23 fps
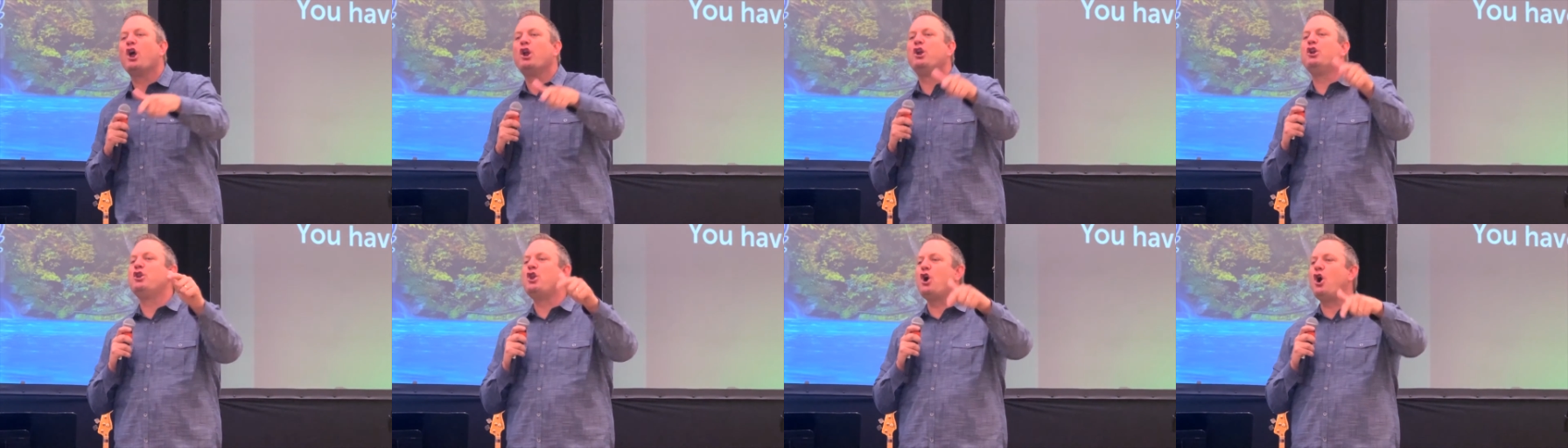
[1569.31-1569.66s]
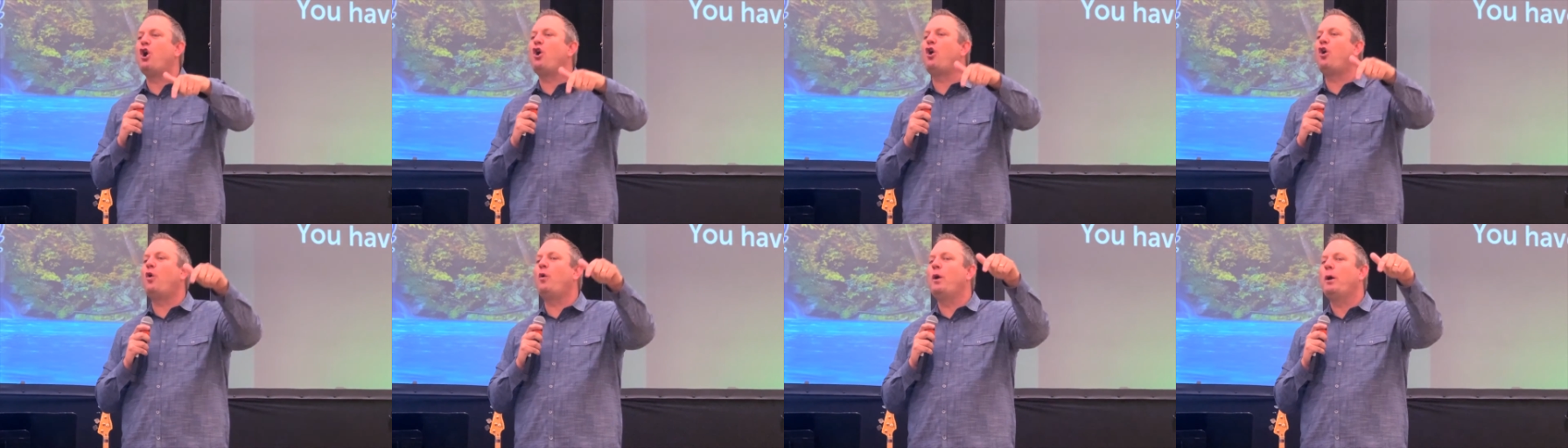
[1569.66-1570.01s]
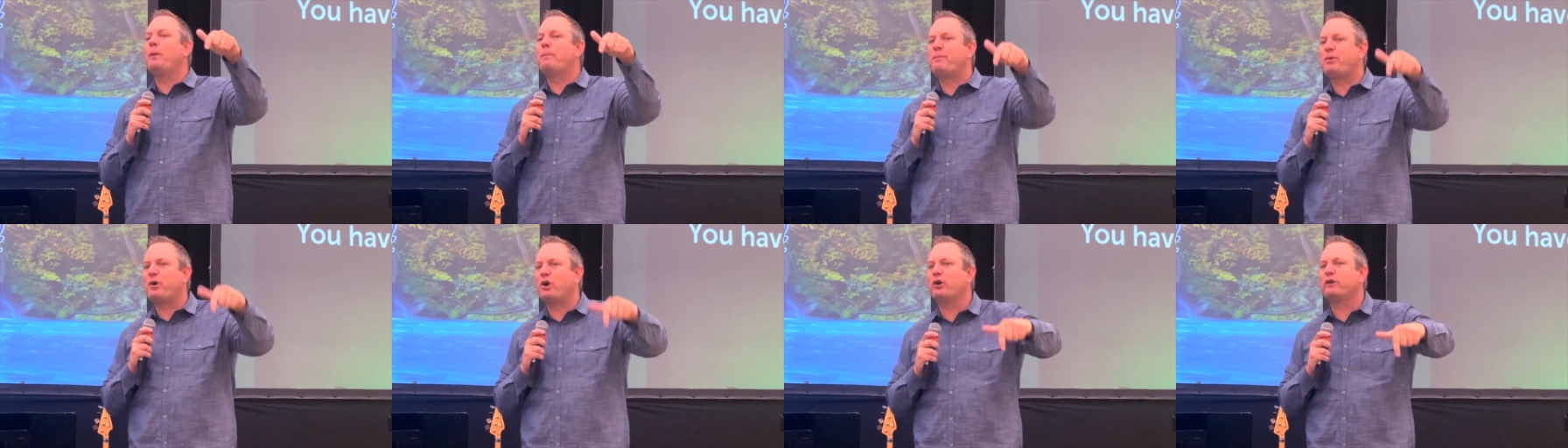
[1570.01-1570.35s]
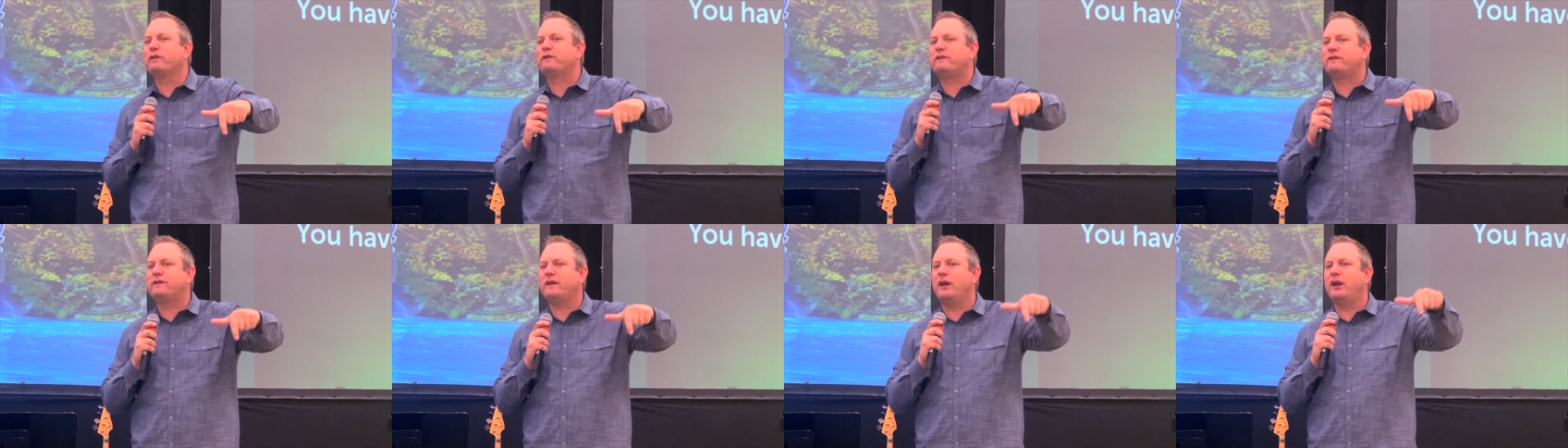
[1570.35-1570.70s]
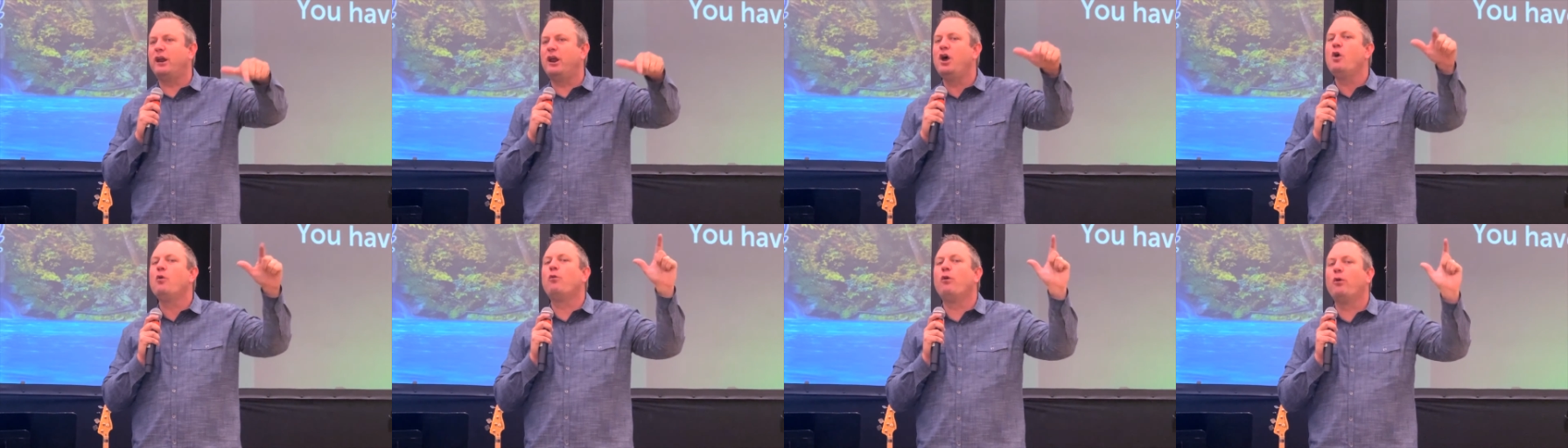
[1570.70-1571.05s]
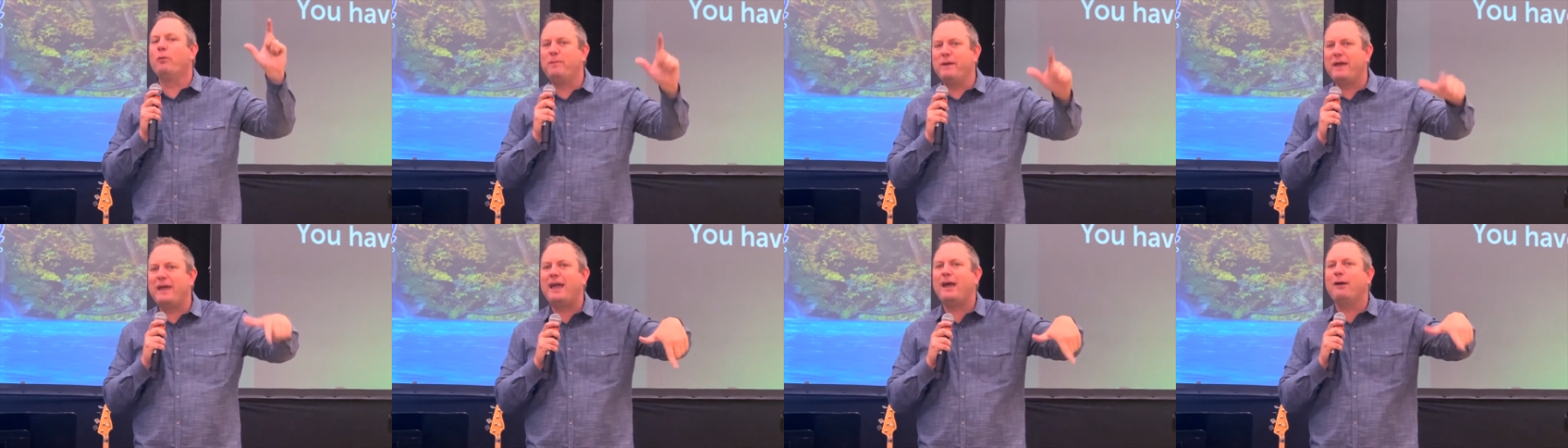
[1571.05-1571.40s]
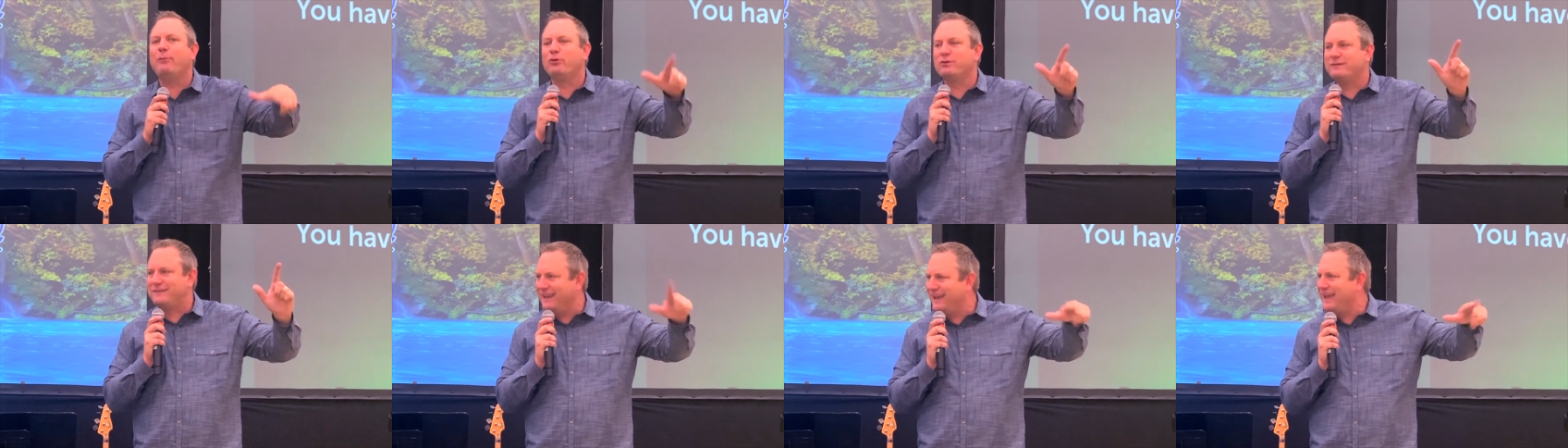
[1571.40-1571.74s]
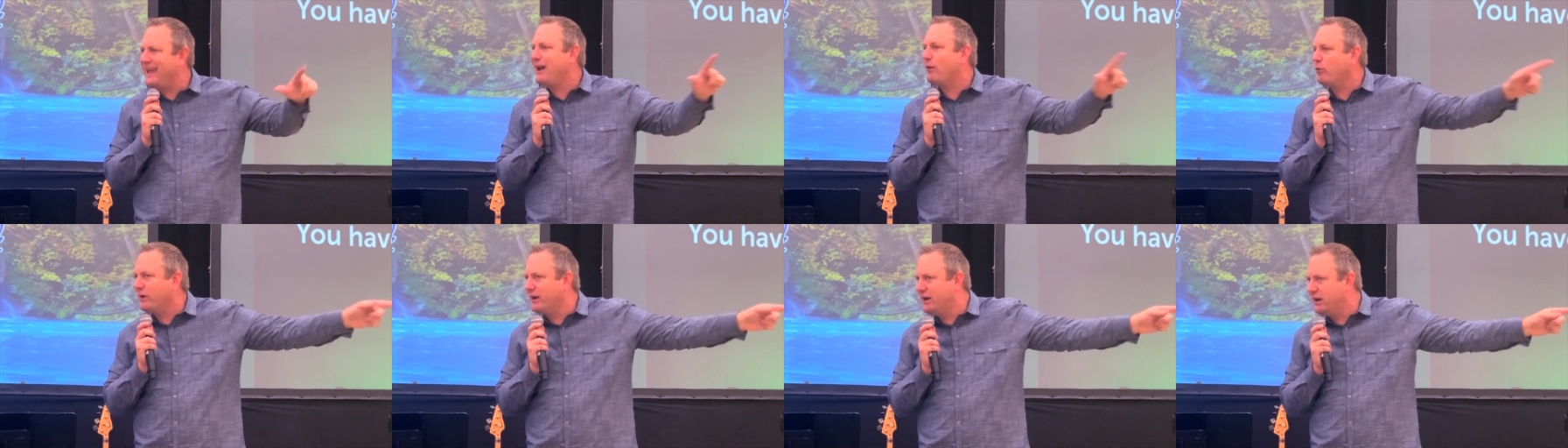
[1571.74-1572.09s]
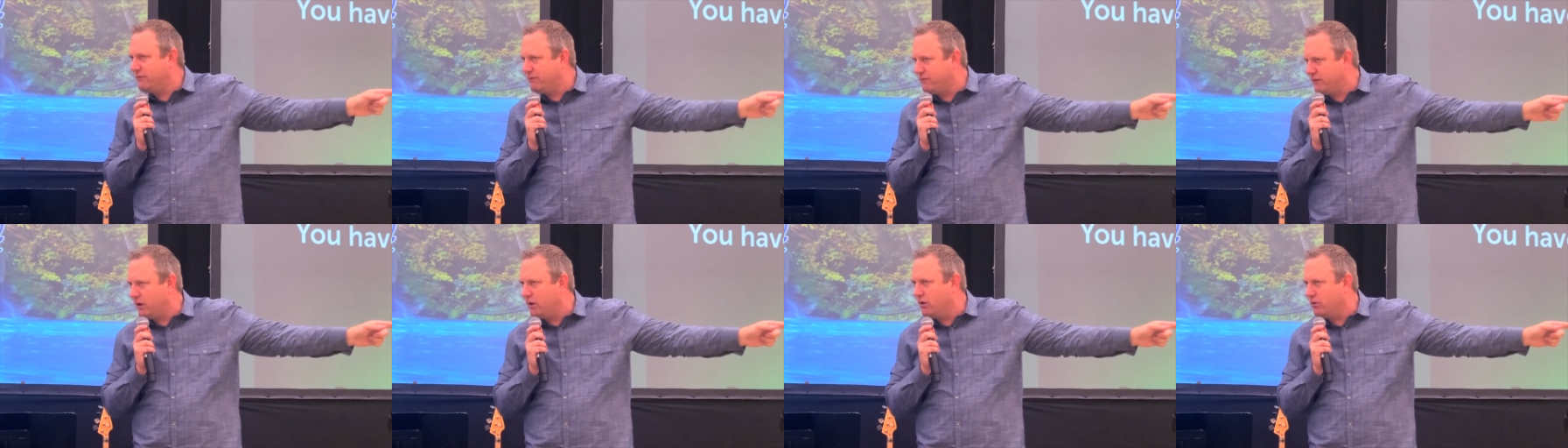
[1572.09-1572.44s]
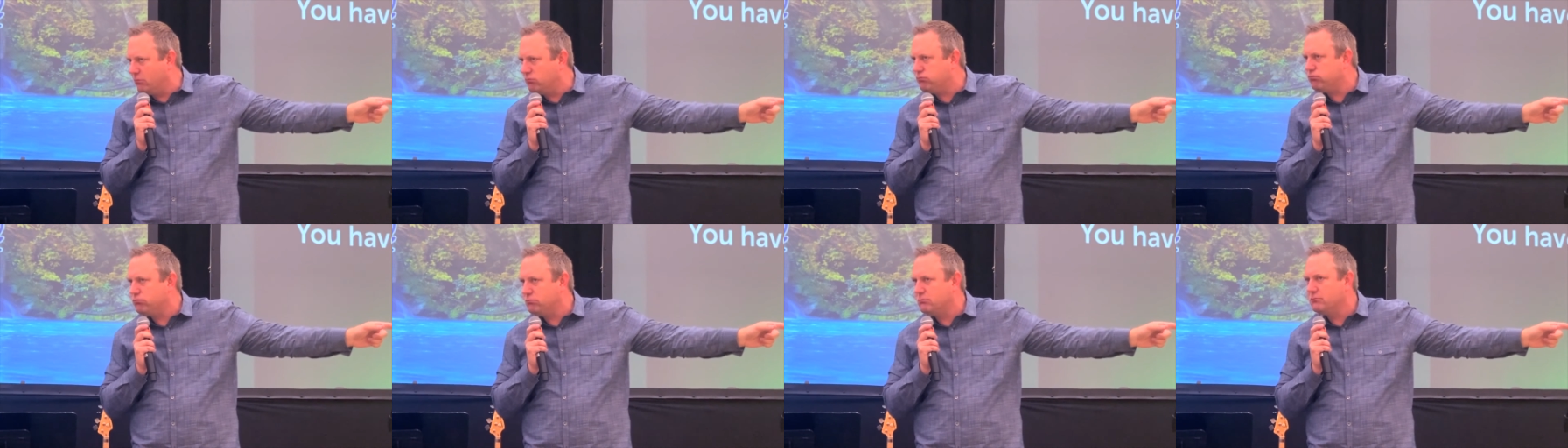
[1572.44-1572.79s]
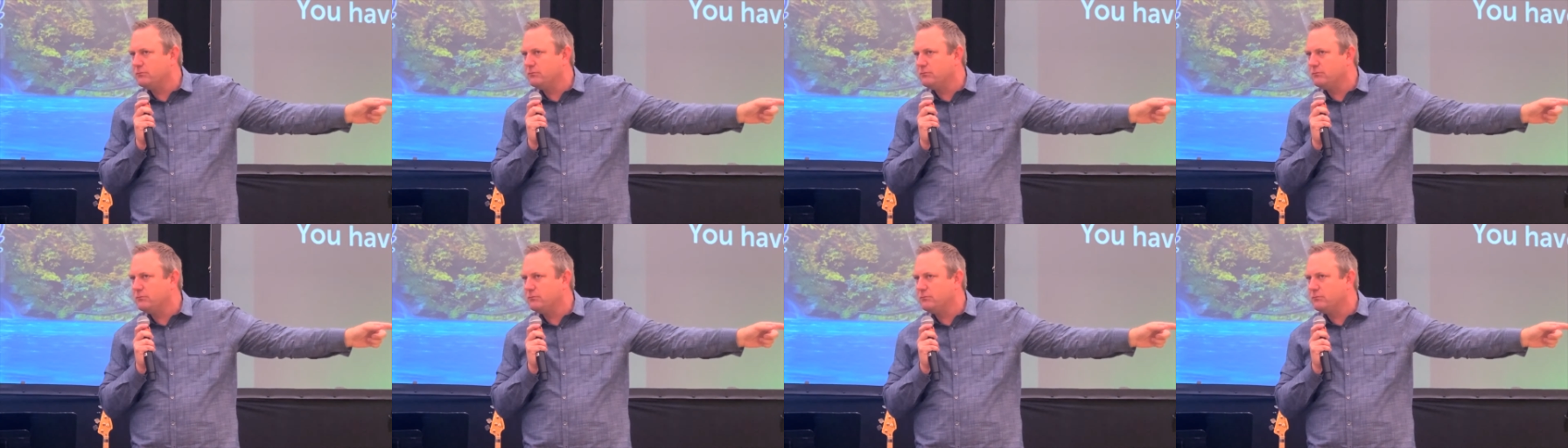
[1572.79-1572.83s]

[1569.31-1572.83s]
no person will be able to get rid of you.